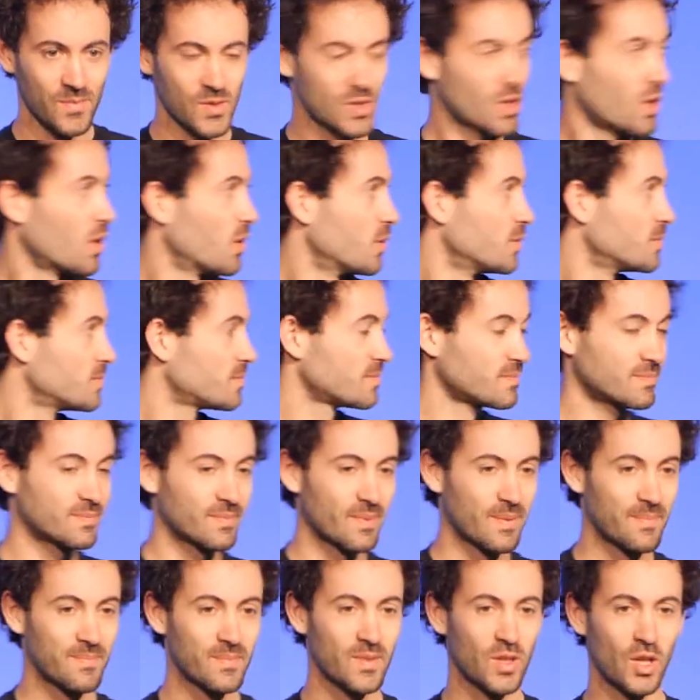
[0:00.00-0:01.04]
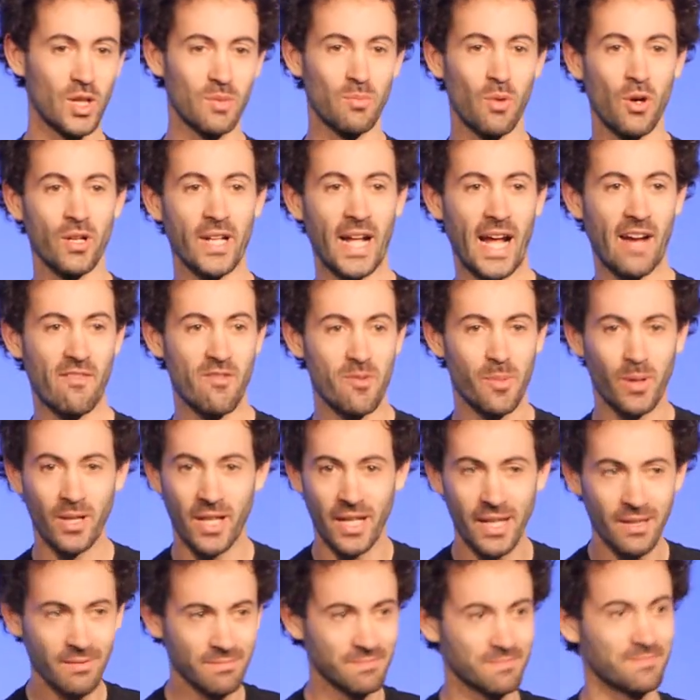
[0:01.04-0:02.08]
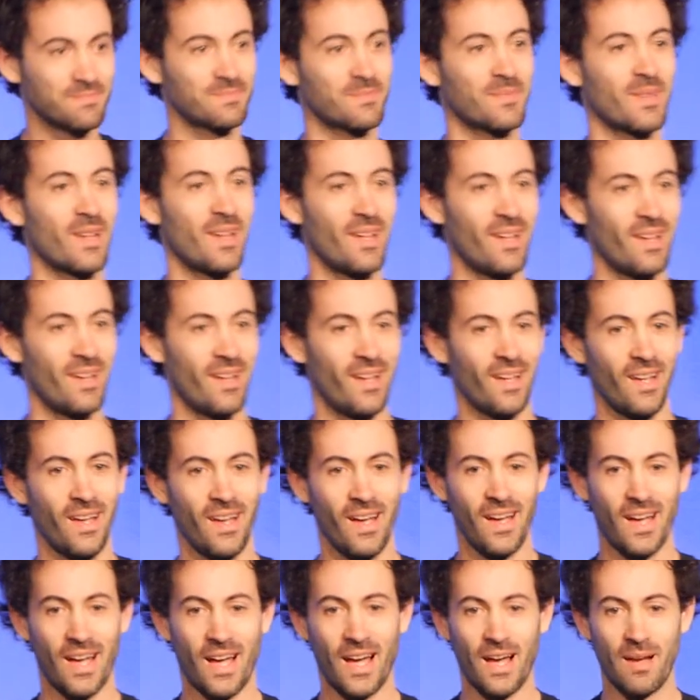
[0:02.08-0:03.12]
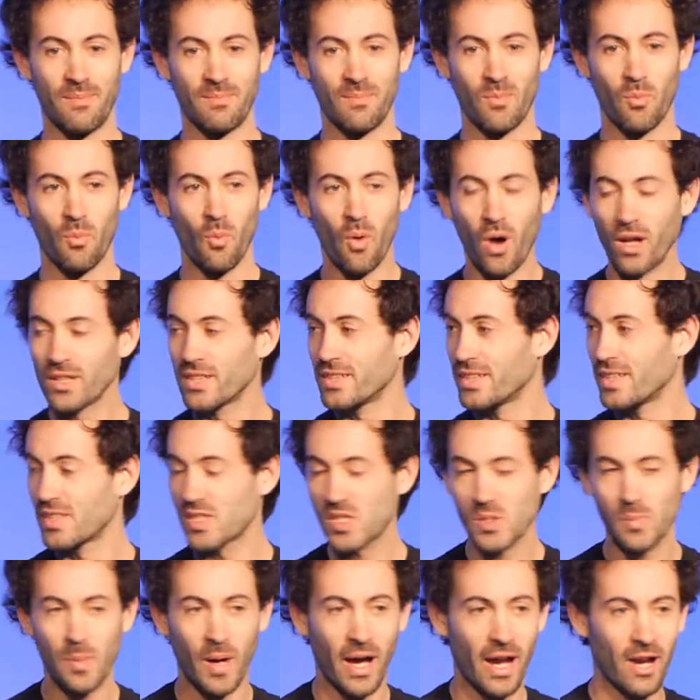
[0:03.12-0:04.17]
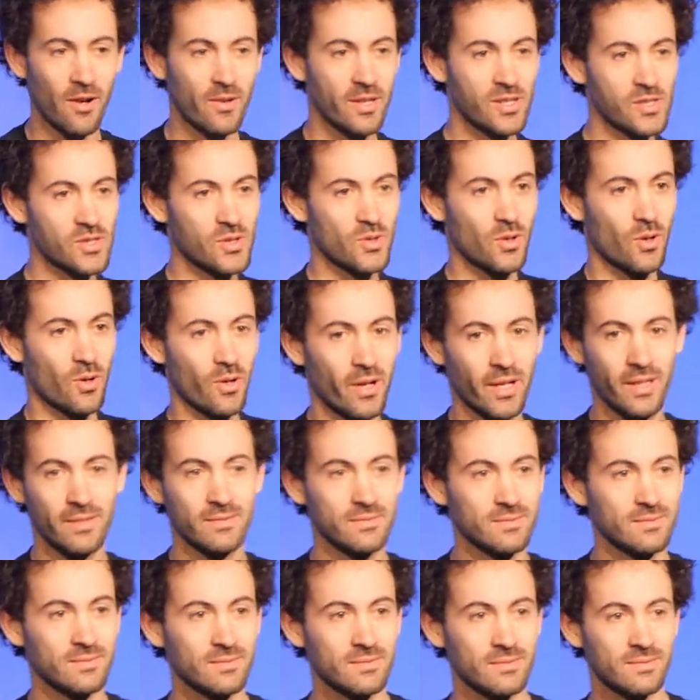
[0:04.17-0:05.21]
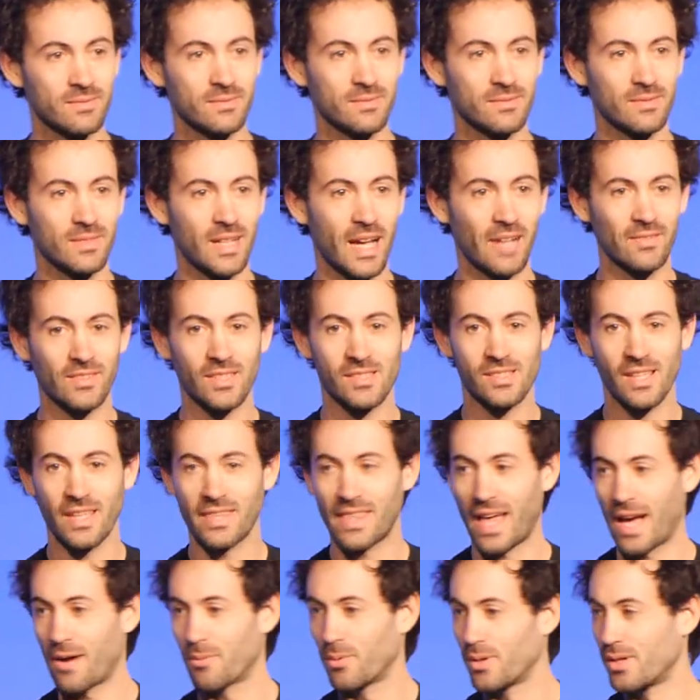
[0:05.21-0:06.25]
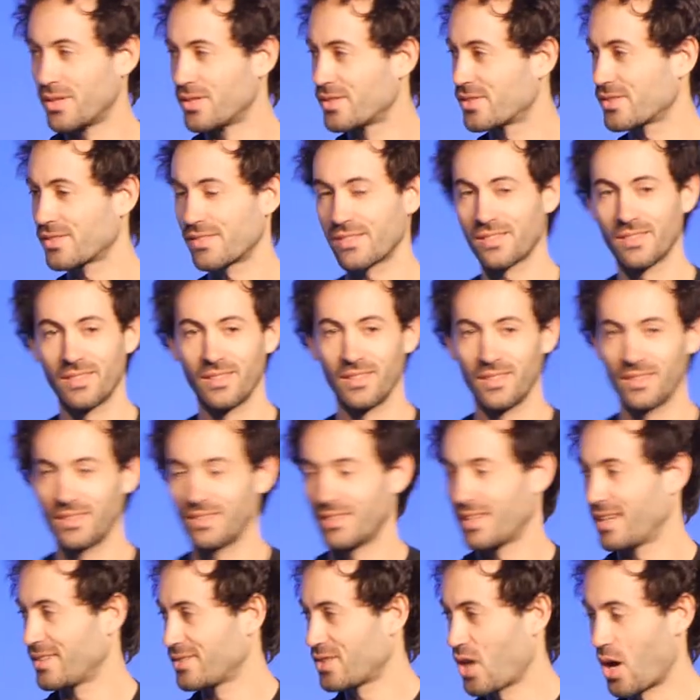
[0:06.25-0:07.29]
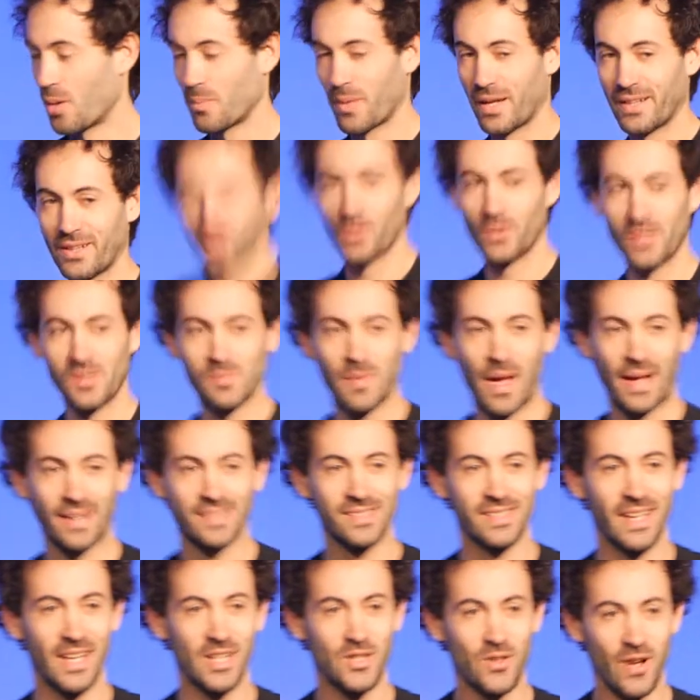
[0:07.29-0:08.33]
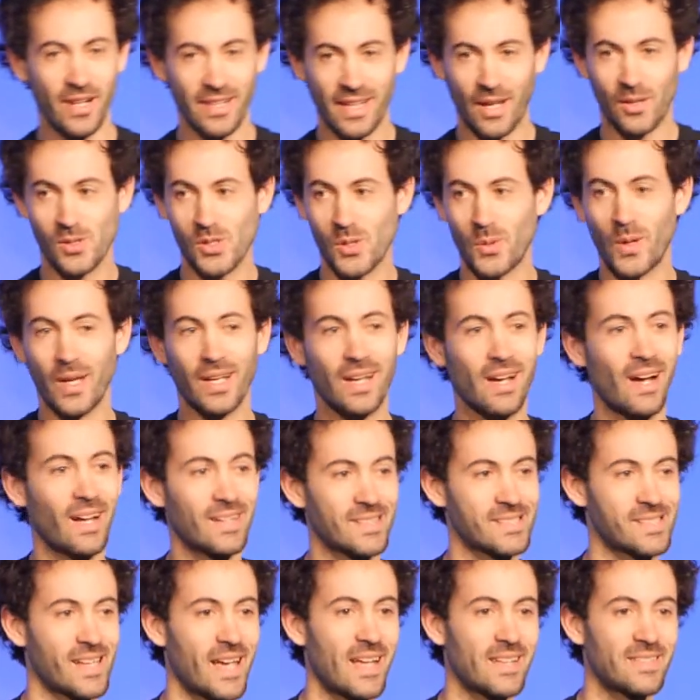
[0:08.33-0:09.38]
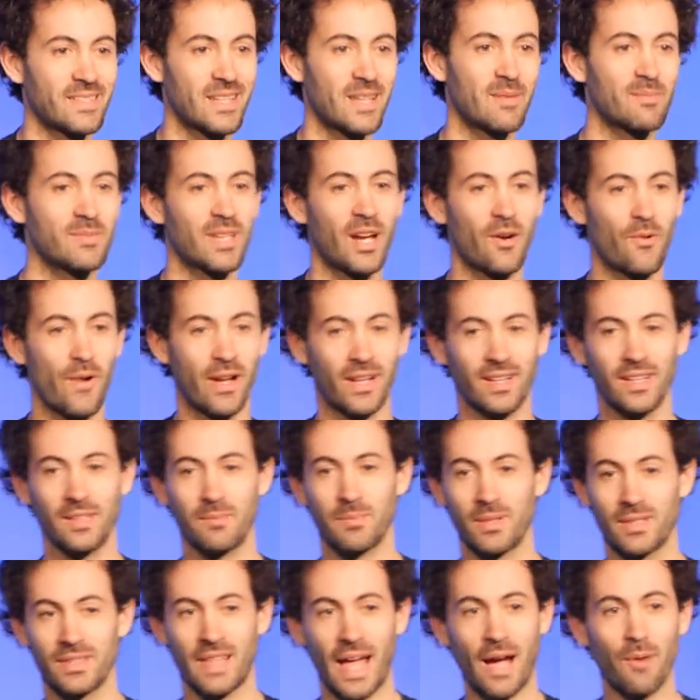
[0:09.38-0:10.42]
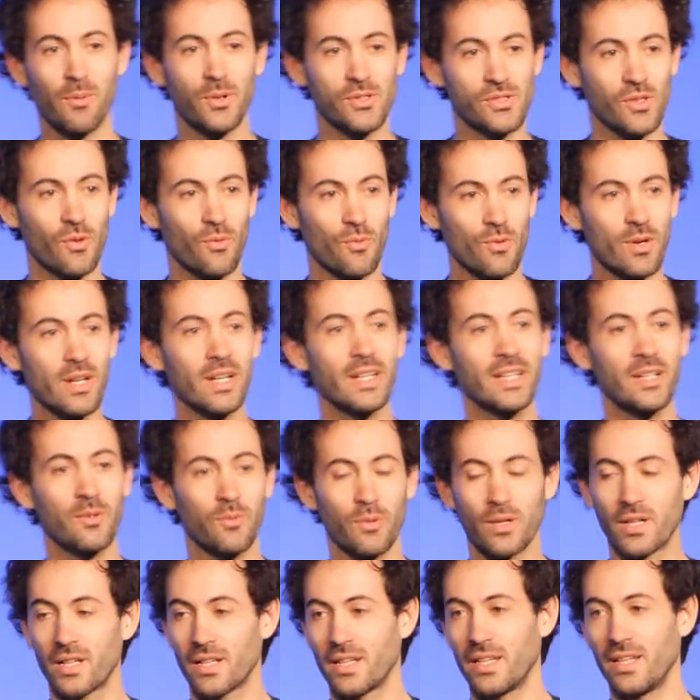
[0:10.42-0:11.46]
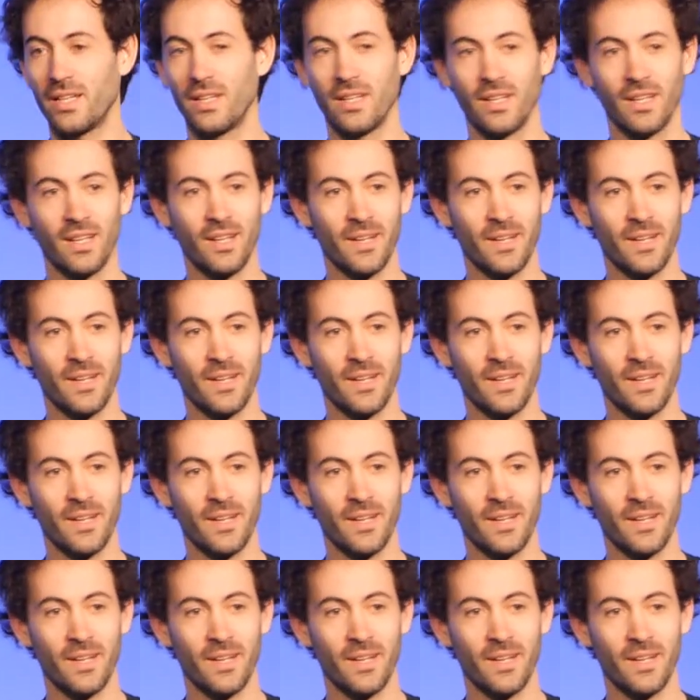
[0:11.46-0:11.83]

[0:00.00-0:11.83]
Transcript: So, good morning, everybody. Um, what an inspiring story. I have to say, that was Tom. I know he's backstage right now, so I can't say it to him directly, but that was a really, really